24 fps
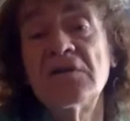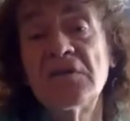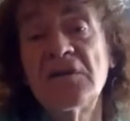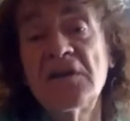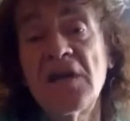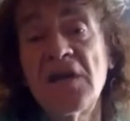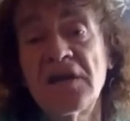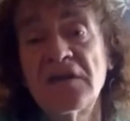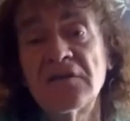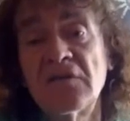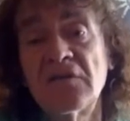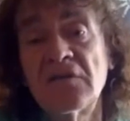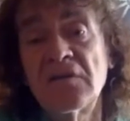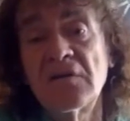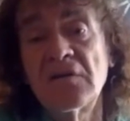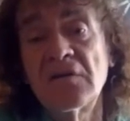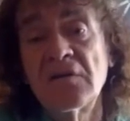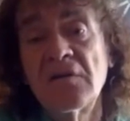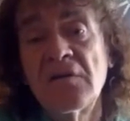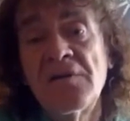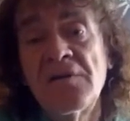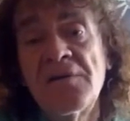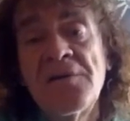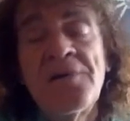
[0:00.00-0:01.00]
yet.
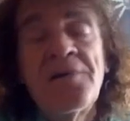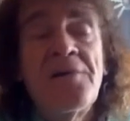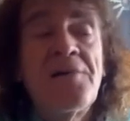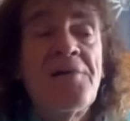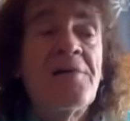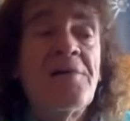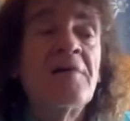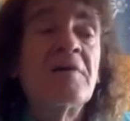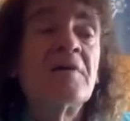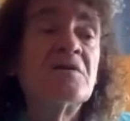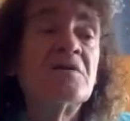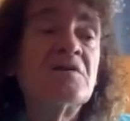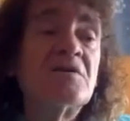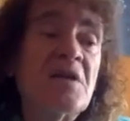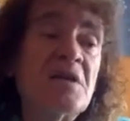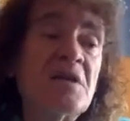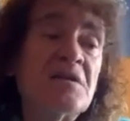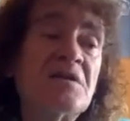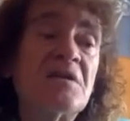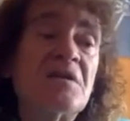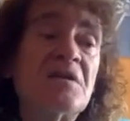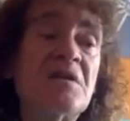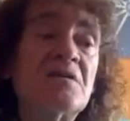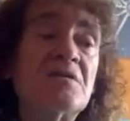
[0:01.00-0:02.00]

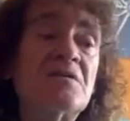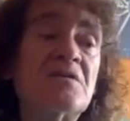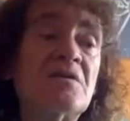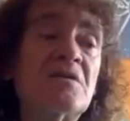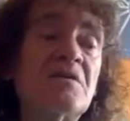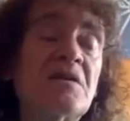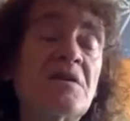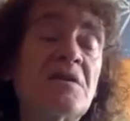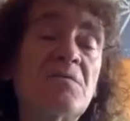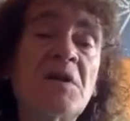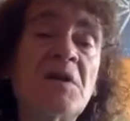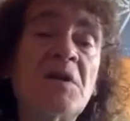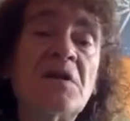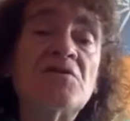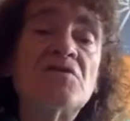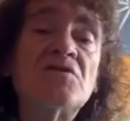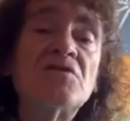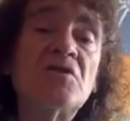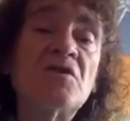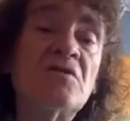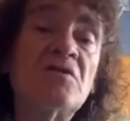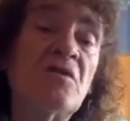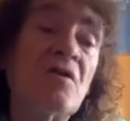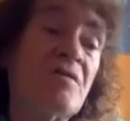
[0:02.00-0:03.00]
The
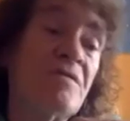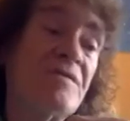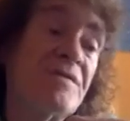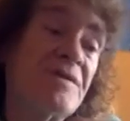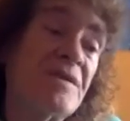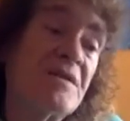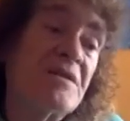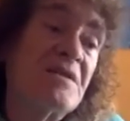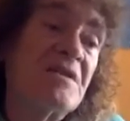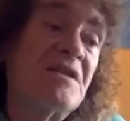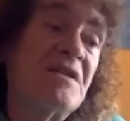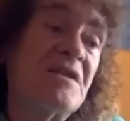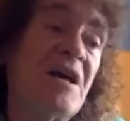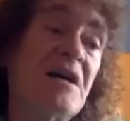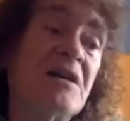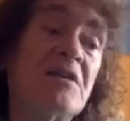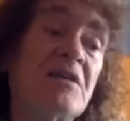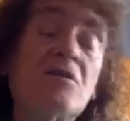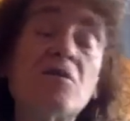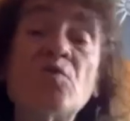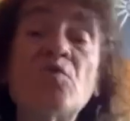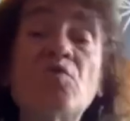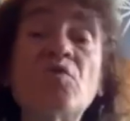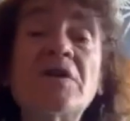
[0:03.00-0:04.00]
liberation of this
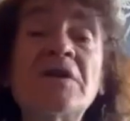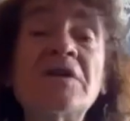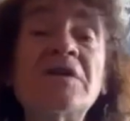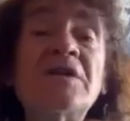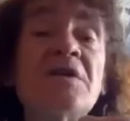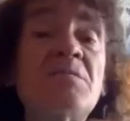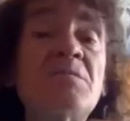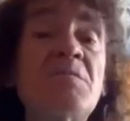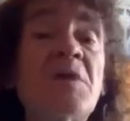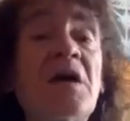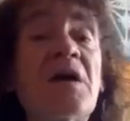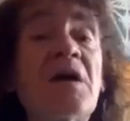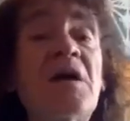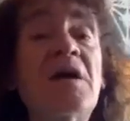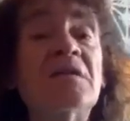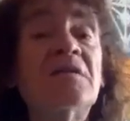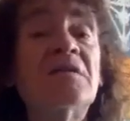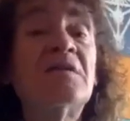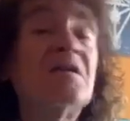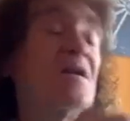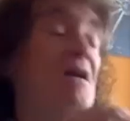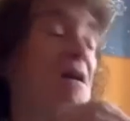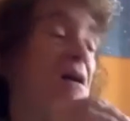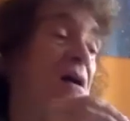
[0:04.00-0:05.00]
light will
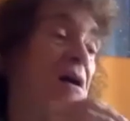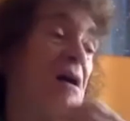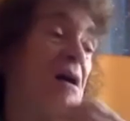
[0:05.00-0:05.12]
liberate